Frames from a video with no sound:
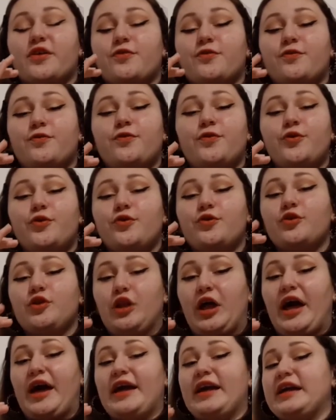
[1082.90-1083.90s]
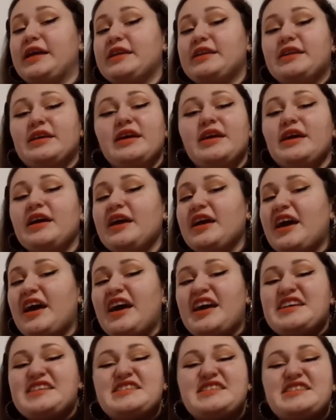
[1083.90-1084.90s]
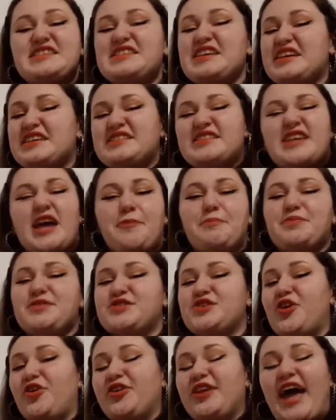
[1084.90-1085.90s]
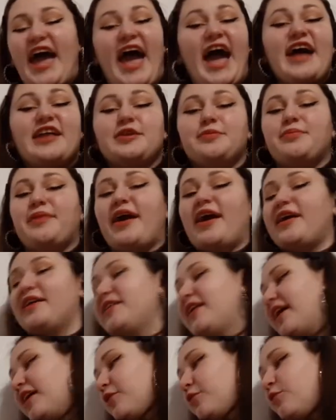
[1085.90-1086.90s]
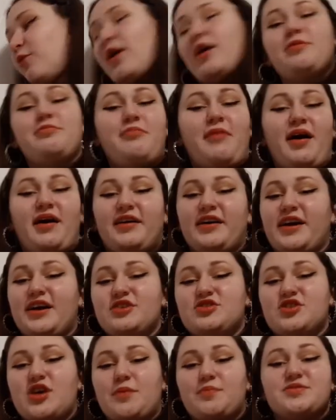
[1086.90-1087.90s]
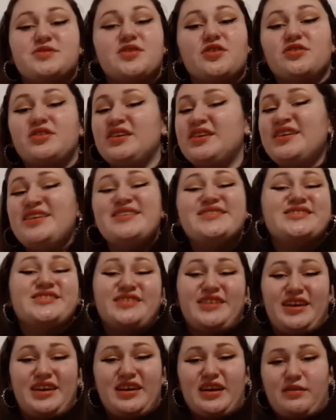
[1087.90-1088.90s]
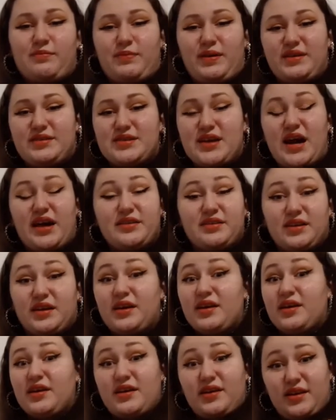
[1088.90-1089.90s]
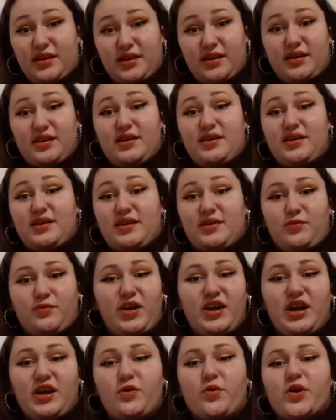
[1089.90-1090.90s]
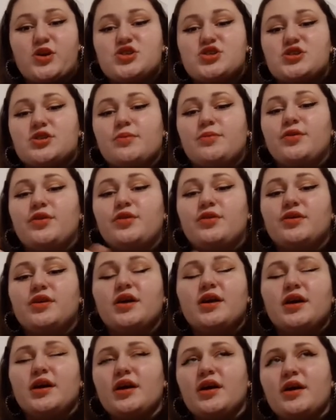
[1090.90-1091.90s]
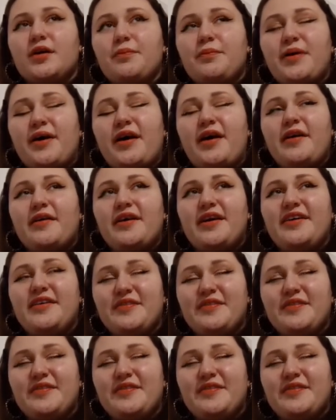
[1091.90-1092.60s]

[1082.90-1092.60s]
a full length 6-episode anime, like one manga each episode, easily can be done. Very questionable. But